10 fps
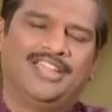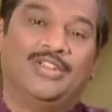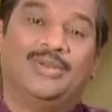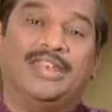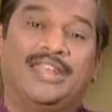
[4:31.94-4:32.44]

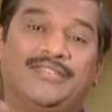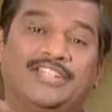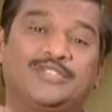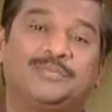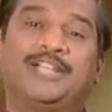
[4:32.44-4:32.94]
You
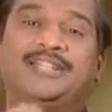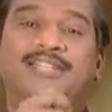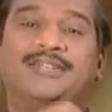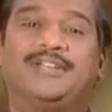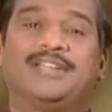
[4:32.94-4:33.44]
never
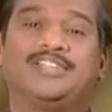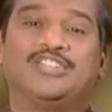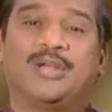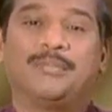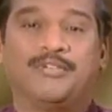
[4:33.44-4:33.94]
spilled even a
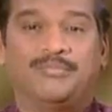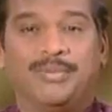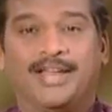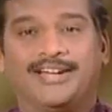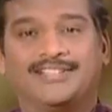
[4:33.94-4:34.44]
drop of blood.